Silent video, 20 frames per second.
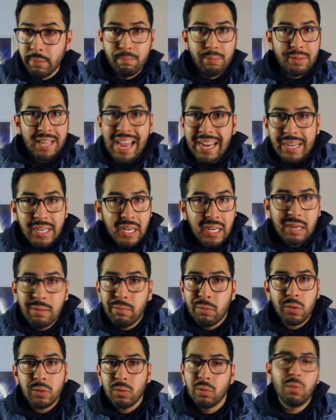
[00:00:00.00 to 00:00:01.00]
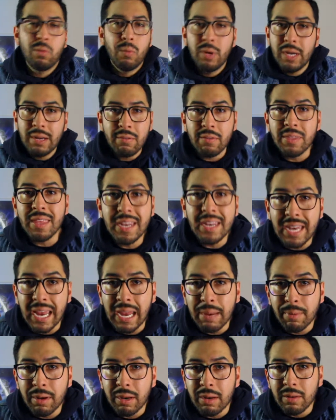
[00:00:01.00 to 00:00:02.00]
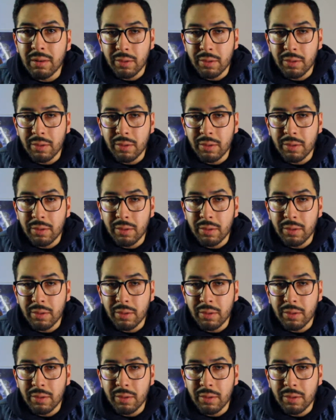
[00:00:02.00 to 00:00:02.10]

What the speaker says: platinum, or whatever they name it.